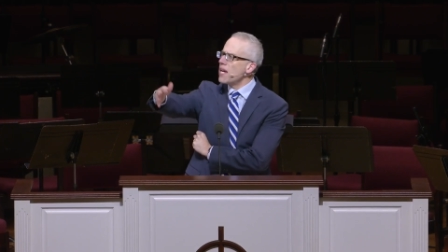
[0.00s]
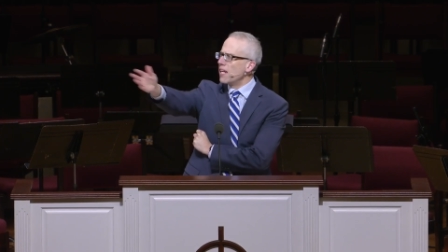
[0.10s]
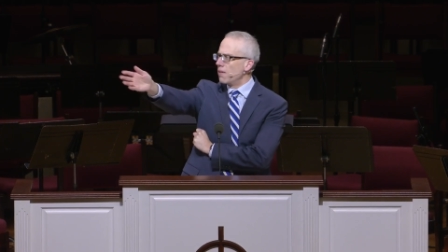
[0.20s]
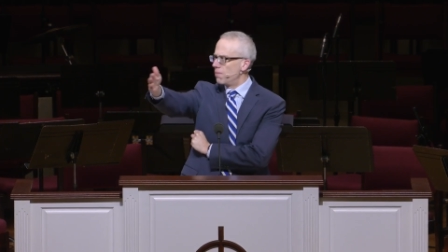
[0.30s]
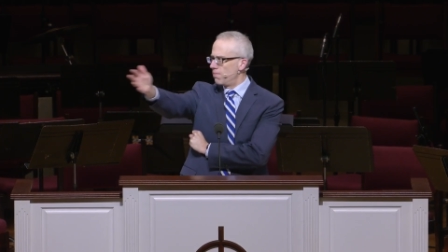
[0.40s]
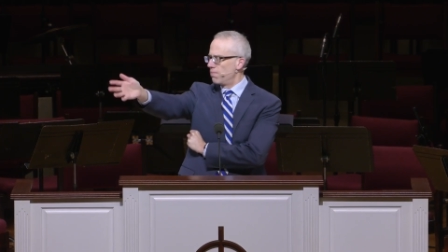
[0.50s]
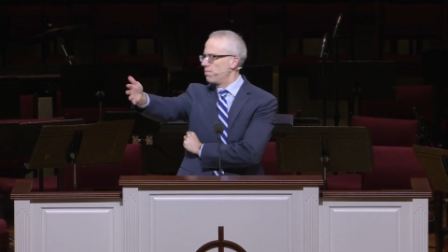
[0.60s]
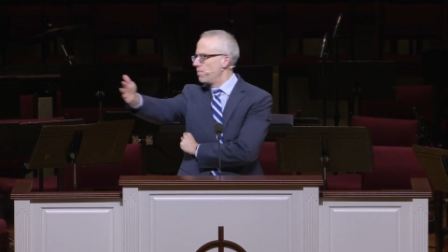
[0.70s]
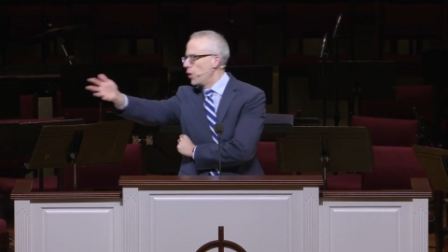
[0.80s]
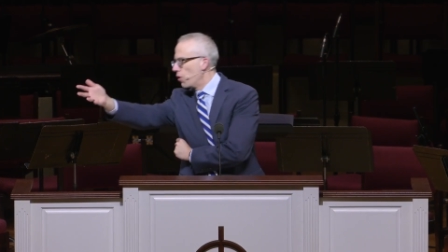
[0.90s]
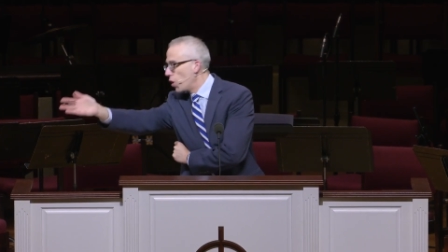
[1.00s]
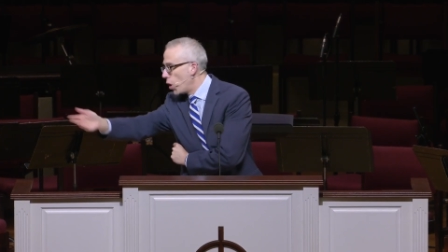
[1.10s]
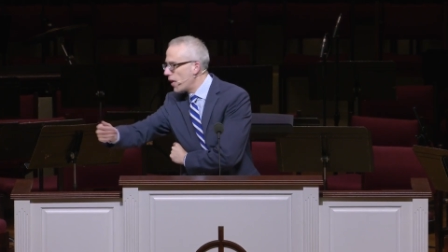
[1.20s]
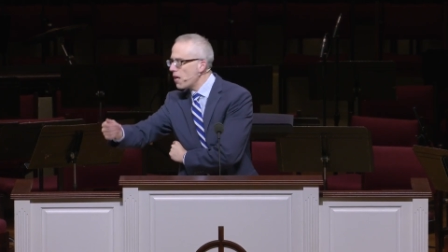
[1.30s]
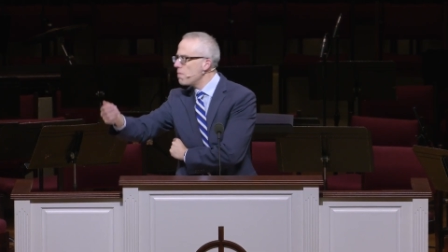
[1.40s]
me. You're a
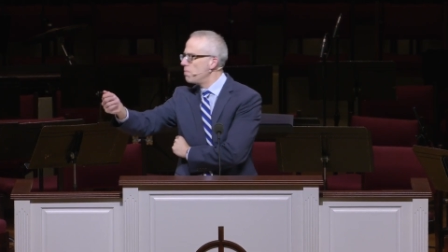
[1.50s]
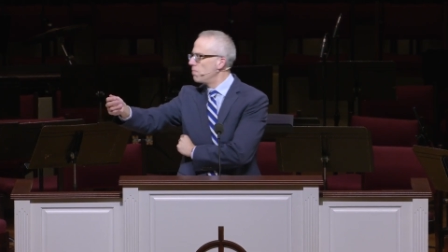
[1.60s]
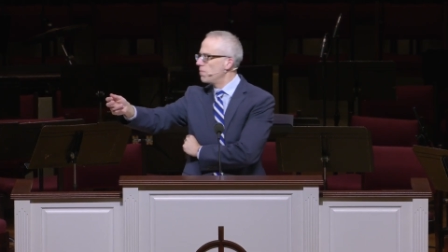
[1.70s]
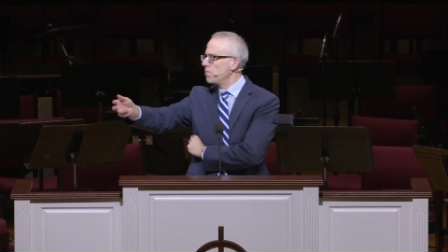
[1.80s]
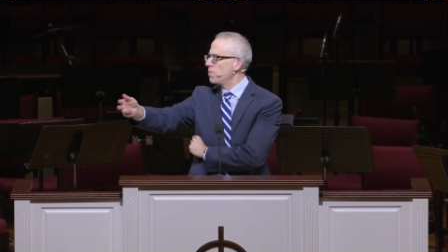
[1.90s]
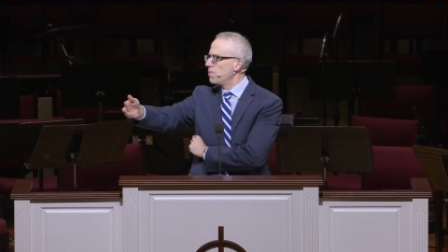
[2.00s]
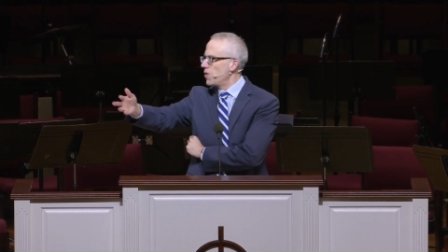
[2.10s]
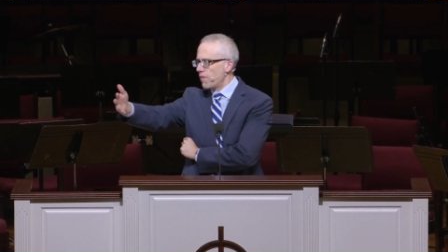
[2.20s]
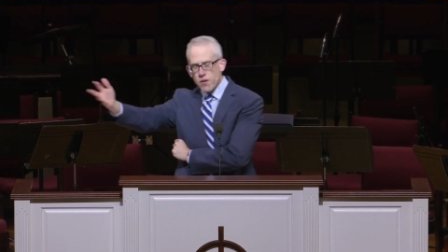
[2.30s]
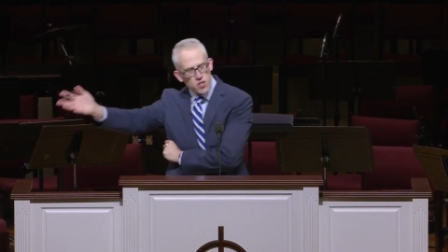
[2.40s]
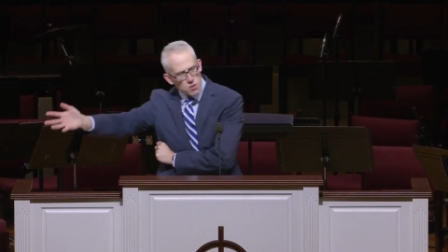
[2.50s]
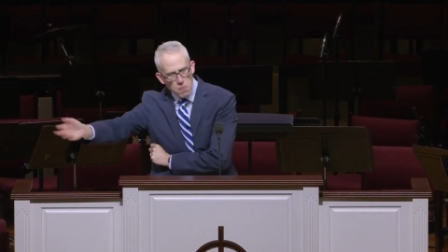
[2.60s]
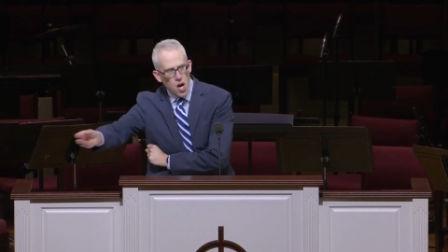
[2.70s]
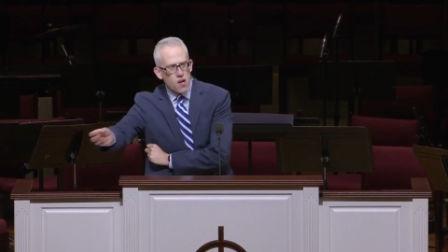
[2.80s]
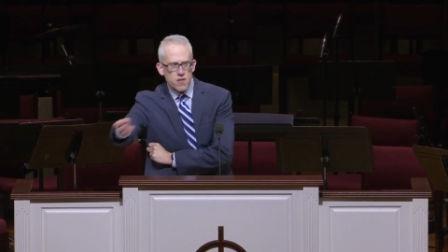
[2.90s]
lawyer, you're very
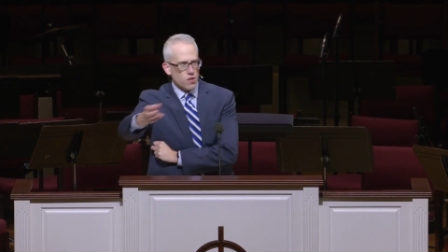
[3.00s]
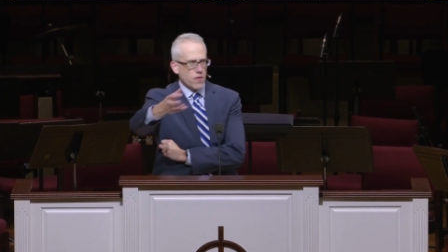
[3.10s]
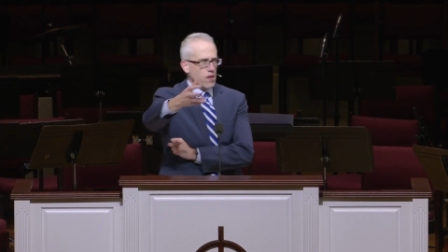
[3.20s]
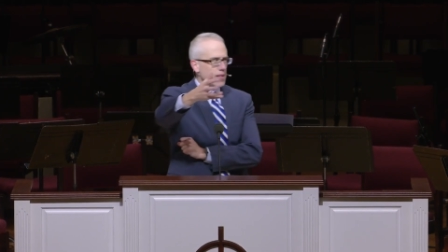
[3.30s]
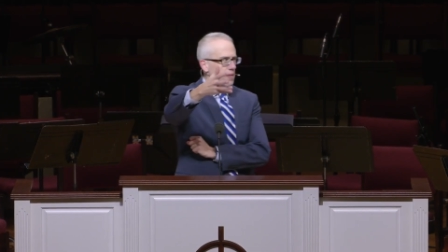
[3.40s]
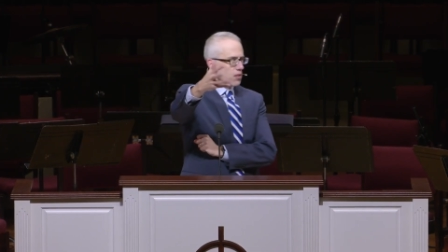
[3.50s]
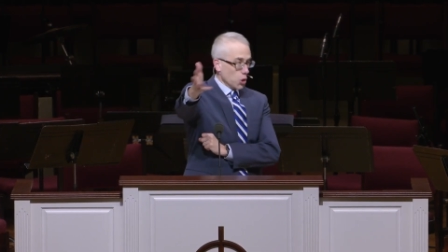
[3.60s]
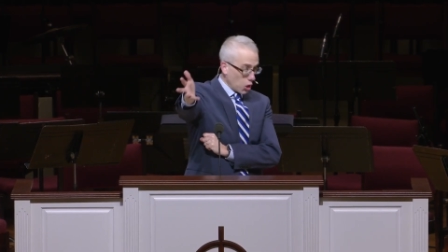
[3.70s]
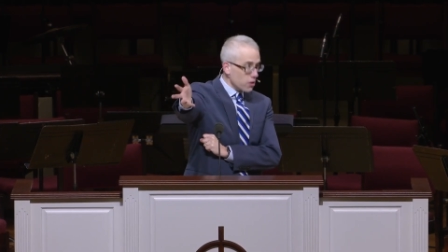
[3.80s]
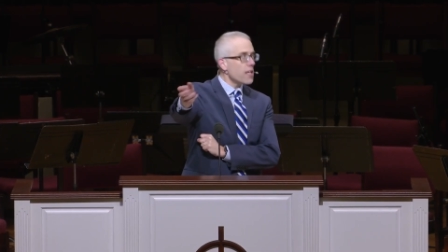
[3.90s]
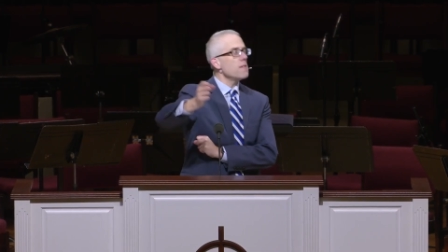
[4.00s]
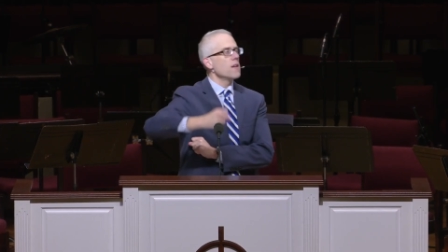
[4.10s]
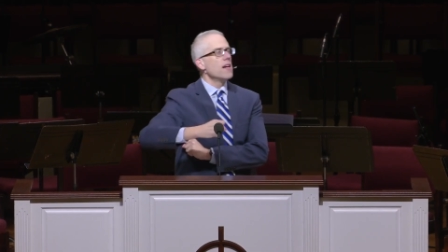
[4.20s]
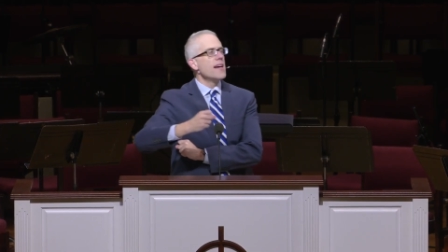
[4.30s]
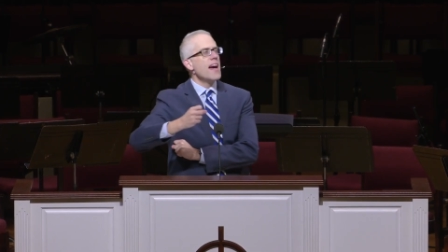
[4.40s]
smart, you're very learned.
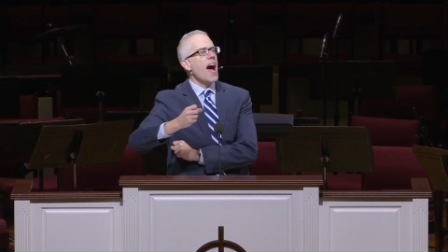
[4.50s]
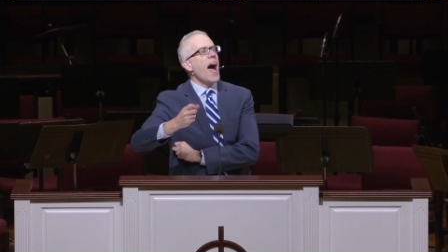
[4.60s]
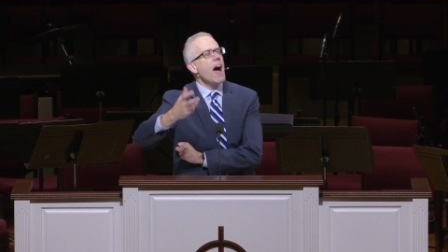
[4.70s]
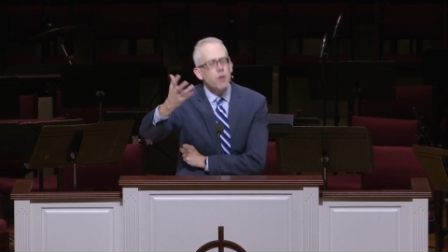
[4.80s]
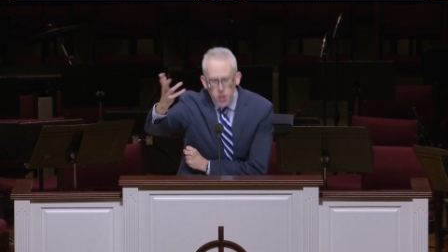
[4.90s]
How